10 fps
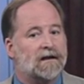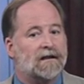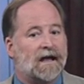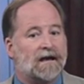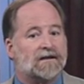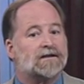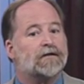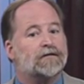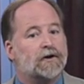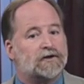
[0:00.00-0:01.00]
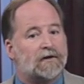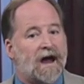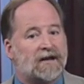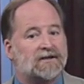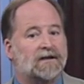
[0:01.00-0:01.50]
That is, the future
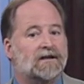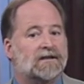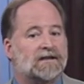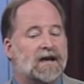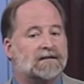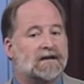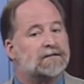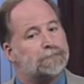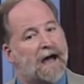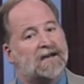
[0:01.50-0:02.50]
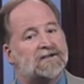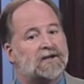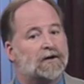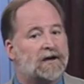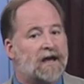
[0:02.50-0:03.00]
action in this case is buy
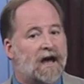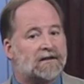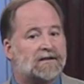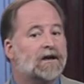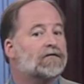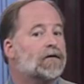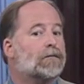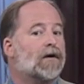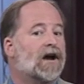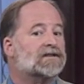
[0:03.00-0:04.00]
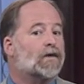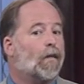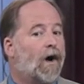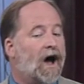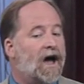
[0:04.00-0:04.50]
security X for price
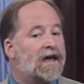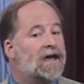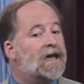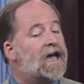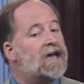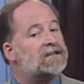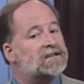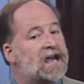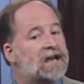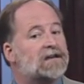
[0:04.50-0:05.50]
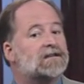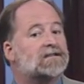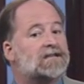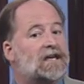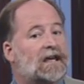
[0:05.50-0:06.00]
Y at date
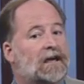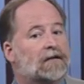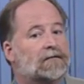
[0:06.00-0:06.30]
Z.